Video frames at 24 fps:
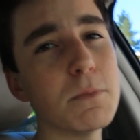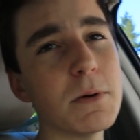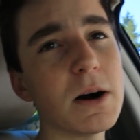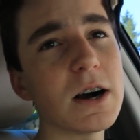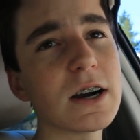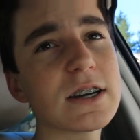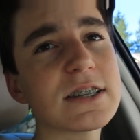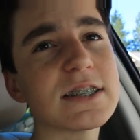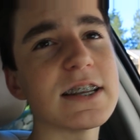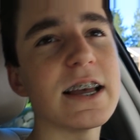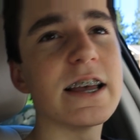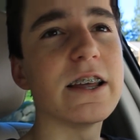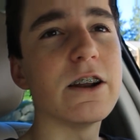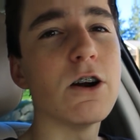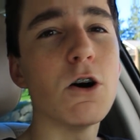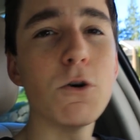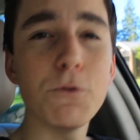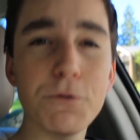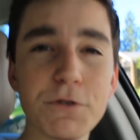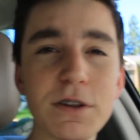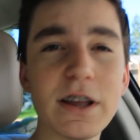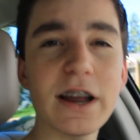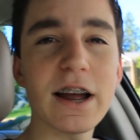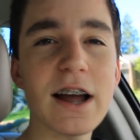box and
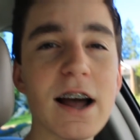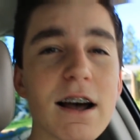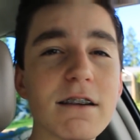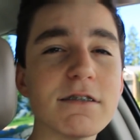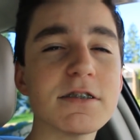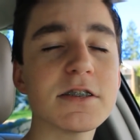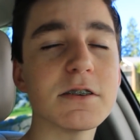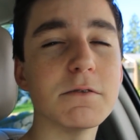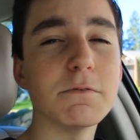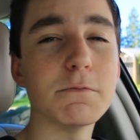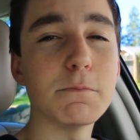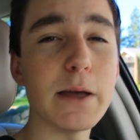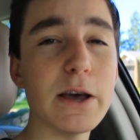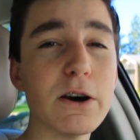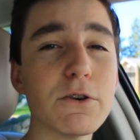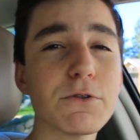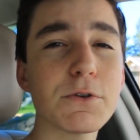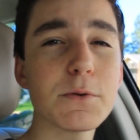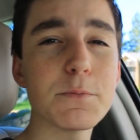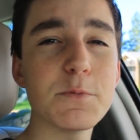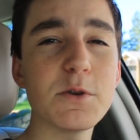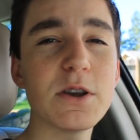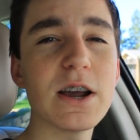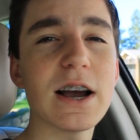hopefully I have some mail
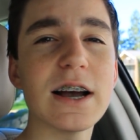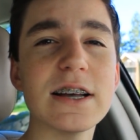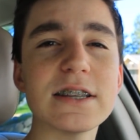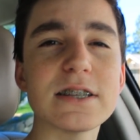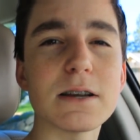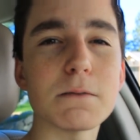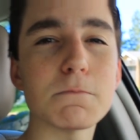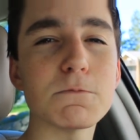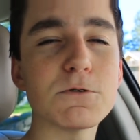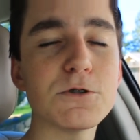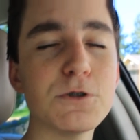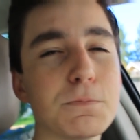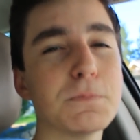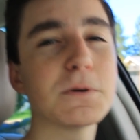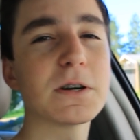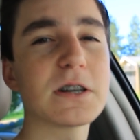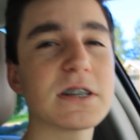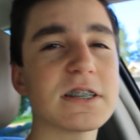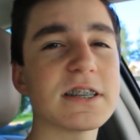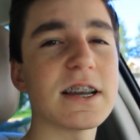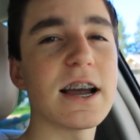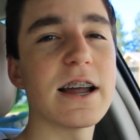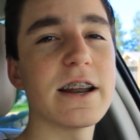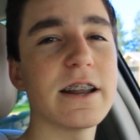from you guys. I'm super
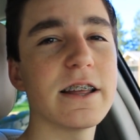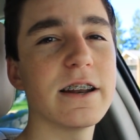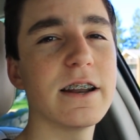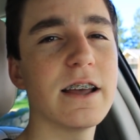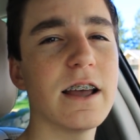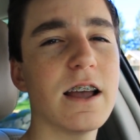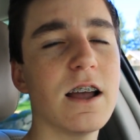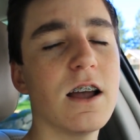excited.